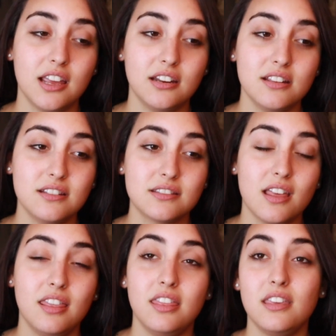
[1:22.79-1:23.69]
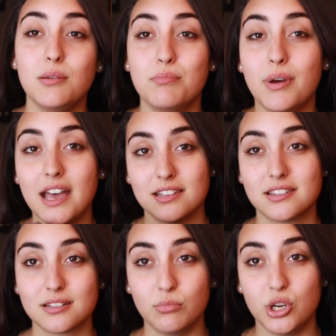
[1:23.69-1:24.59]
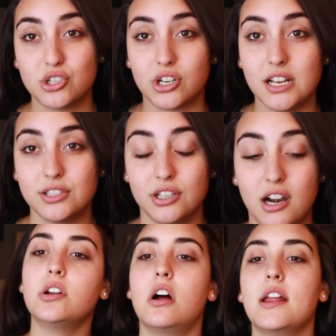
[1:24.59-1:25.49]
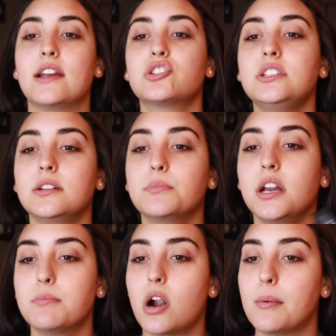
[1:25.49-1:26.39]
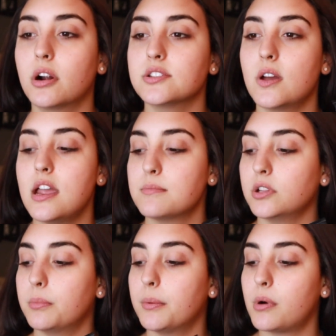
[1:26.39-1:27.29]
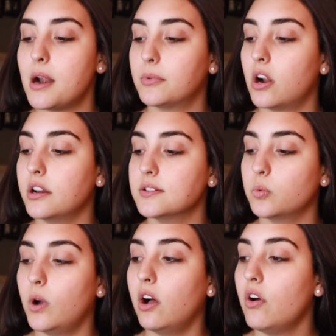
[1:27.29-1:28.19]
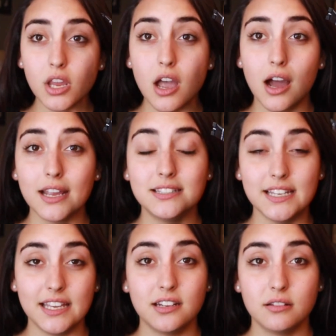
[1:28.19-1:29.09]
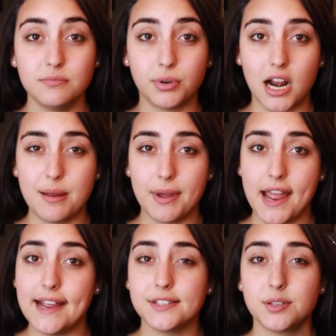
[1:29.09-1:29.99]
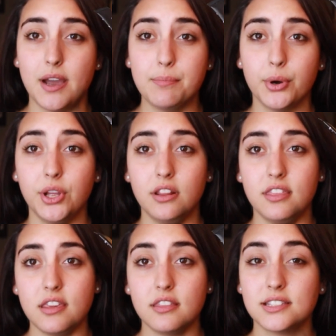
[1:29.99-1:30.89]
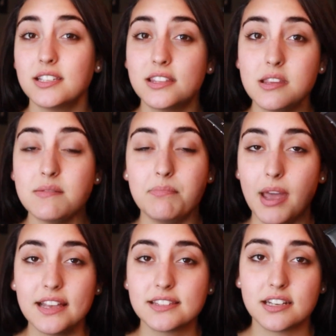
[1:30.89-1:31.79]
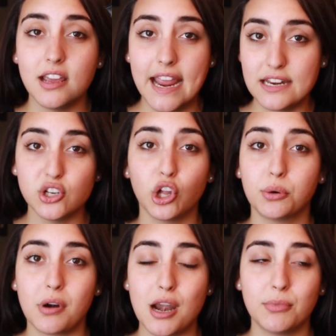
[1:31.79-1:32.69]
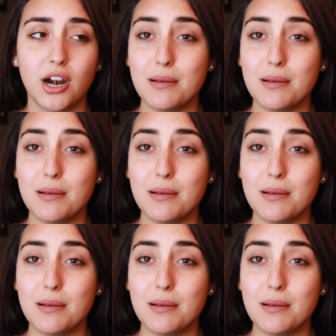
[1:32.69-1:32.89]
It is the best moisturizer. Put on. I actually didn't put any primer on, so I am gonna put primer on as well. I did prime my eyes, so I put this is the best $8 primer.